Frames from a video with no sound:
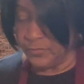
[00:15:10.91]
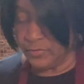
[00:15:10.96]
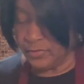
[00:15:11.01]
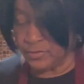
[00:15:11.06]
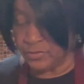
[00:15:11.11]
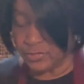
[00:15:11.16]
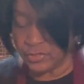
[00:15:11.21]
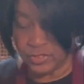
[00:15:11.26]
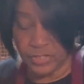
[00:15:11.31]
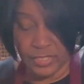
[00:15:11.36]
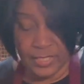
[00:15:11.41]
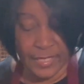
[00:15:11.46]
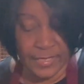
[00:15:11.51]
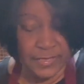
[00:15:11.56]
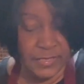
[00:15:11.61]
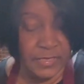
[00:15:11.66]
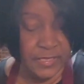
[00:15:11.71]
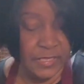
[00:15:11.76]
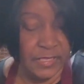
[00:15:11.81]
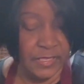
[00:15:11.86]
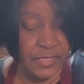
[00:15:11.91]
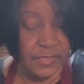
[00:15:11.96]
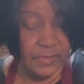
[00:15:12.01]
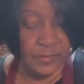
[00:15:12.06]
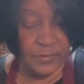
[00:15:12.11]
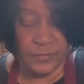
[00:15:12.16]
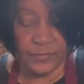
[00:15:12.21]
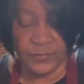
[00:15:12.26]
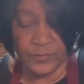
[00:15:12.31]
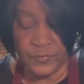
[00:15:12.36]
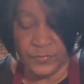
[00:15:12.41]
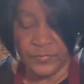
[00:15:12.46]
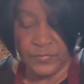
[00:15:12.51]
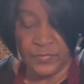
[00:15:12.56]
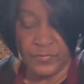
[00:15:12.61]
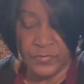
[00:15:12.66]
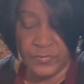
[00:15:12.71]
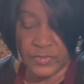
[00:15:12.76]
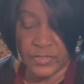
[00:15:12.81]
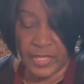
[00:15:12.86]
it's a good idea
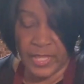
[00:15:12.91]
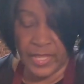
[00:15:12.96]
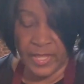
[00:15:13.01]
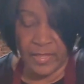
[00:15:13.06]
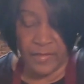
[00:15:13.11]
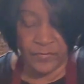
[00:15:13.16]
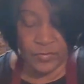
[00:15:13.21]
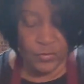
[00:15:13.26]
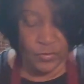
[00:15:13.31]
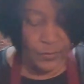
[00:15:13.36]
to have your